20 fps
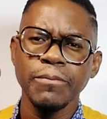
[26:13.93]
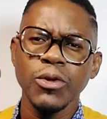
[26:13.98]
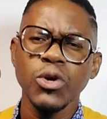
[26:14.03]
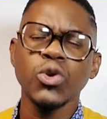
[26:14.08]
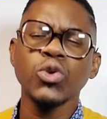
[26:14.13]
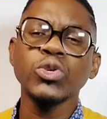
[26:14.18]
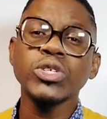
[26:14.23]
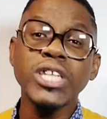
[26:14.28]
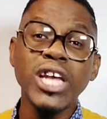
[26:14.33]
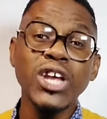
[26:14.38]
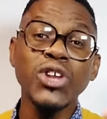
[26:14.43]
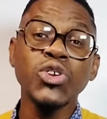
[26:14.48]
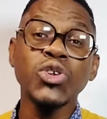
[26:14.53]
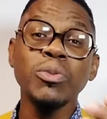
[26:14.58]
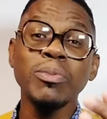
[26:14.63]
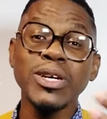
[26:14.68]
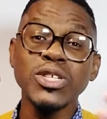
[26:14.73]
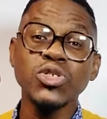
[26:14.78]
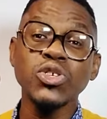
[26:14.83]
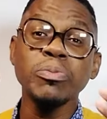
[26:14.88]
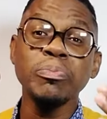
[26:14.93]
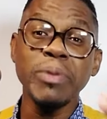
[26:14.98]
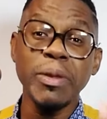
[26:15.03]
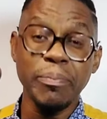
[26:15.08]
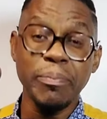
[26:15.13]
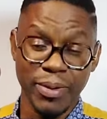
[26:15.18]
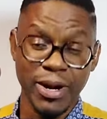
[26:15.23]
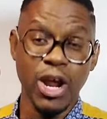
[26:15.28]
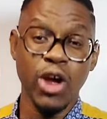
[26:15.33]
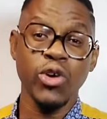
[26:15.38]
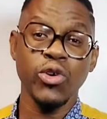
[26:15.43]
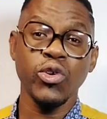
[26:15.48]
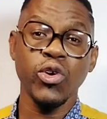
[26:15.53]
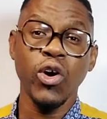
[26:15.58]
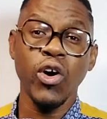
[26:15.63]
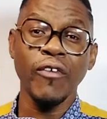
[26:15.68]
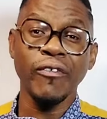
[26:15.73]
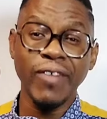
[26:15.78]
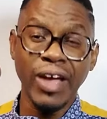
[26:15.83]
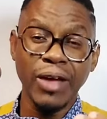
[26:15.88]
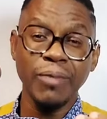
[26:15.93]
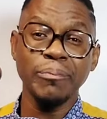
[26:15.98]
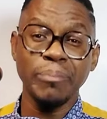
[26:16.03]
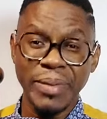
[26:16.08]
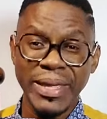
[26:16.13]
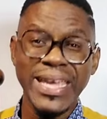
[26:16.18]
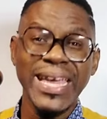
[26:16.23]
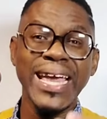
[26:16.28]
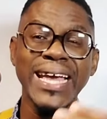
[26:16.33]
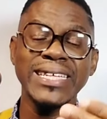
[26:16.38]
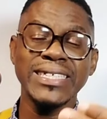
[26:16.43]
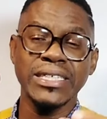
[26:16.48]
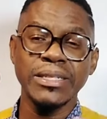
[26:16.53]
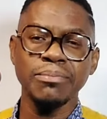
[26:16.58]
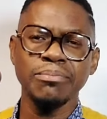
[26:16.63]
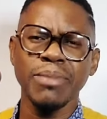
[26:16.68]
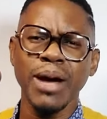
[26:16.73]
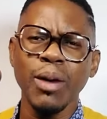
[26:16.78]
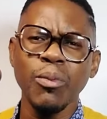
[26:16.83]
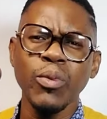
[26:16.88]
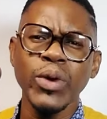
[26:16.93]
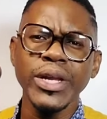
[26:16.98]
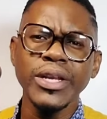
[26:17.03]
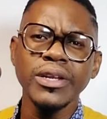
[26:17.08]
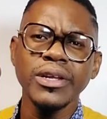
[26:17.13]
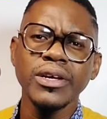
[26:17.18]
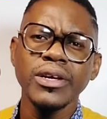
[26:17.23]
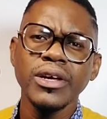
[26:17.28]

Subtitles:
Rutendo must not be proud of being a Zimbabwean